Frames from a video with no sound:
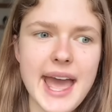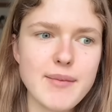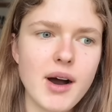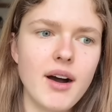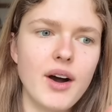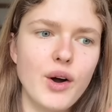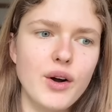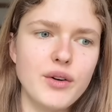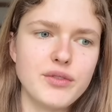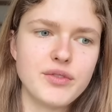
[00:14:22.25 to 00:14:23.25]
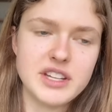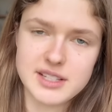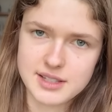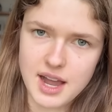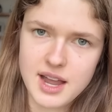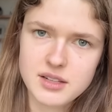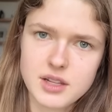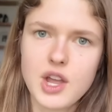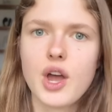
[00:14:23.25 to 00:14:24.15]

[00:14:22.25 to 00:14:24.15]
MR of the desired